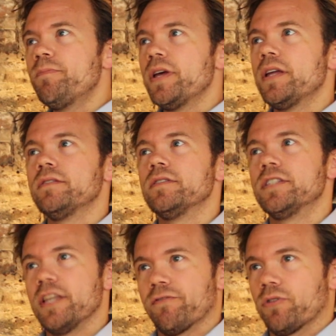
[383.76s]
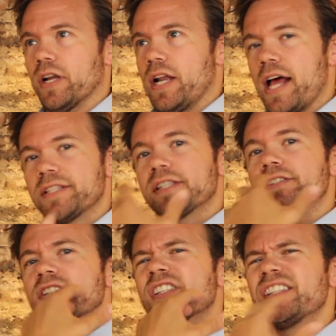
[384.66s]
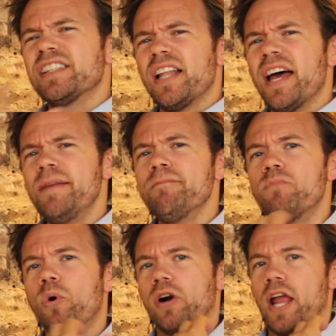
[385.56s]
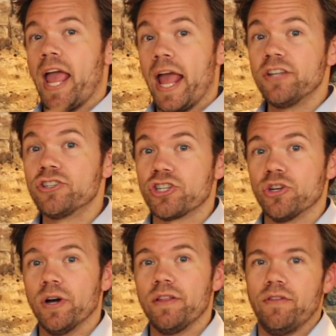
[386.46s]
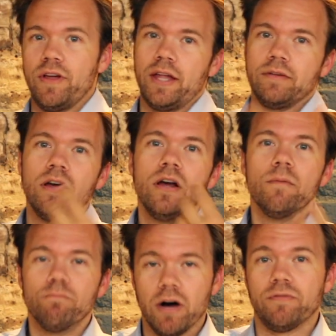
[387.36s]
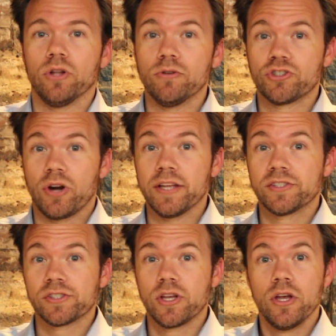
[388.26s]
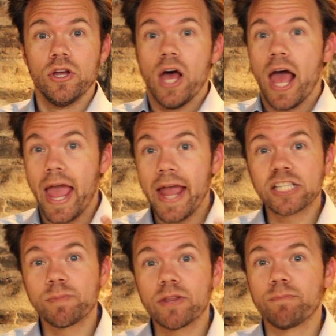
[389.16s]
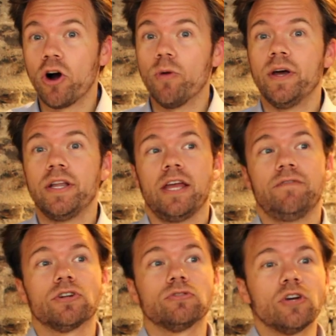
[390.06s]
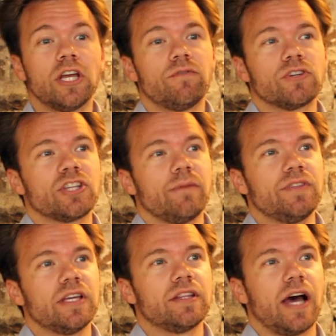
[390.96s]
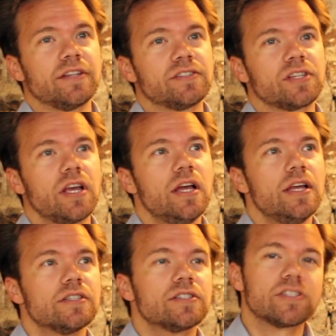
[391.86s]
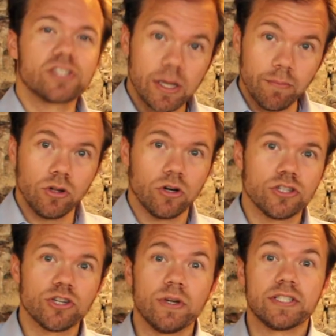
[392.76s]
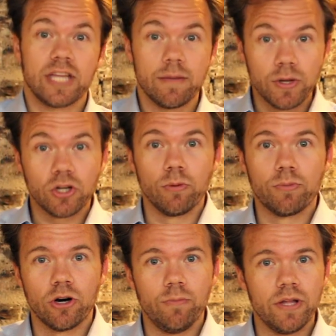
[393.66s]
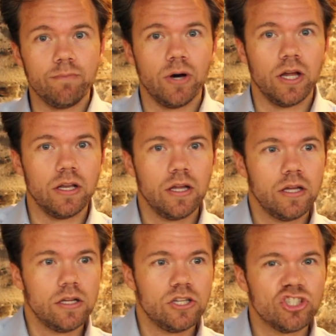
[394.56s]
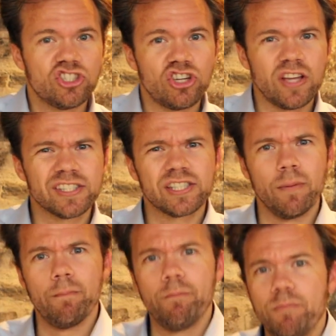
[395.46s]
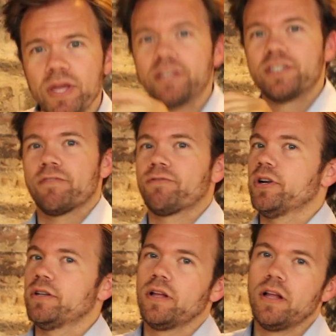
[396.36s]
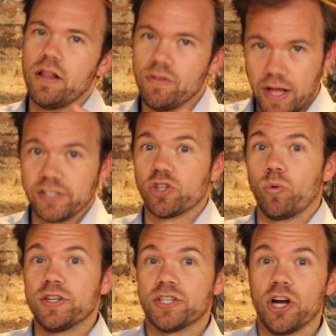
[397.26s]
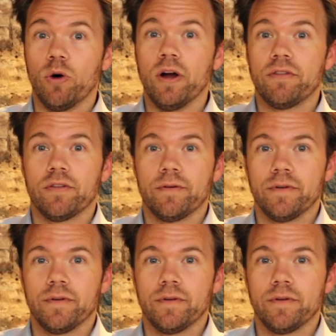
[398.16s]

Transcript: bit different. It has a slight more edge to it than Buffalo Trace. A. Smith Bowman, if you're looking for something that's similar to a typical bourbon but just a bit different, that's the one to go with.